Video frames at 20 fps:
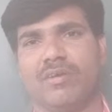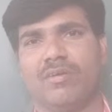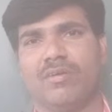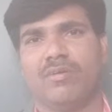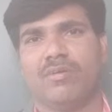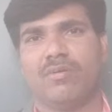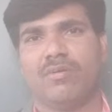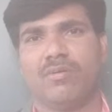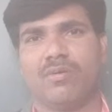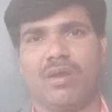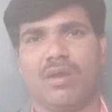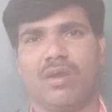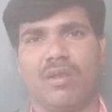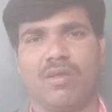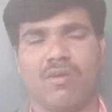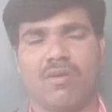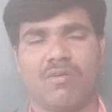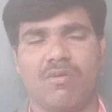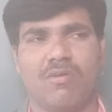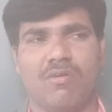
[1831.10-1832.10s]
Okay,
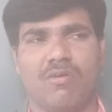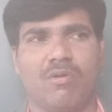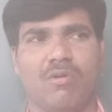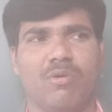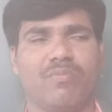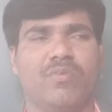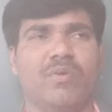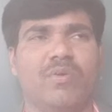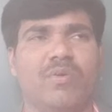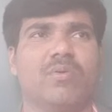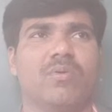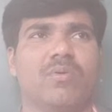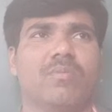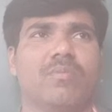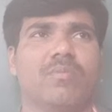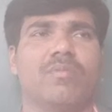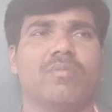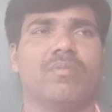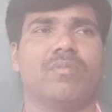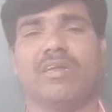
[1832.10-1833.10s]
clear or not all of
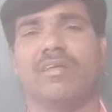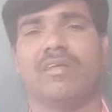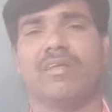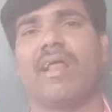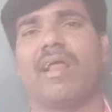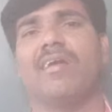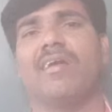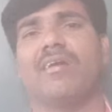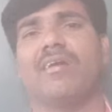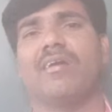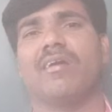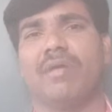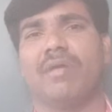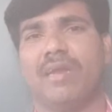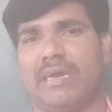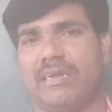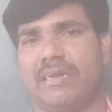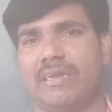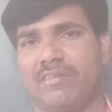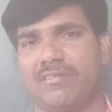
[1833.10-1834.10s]
you? That is like a
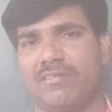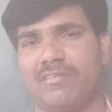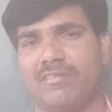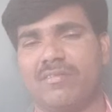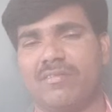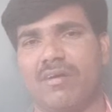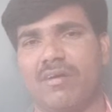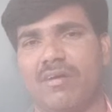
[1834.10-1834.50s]
mirage.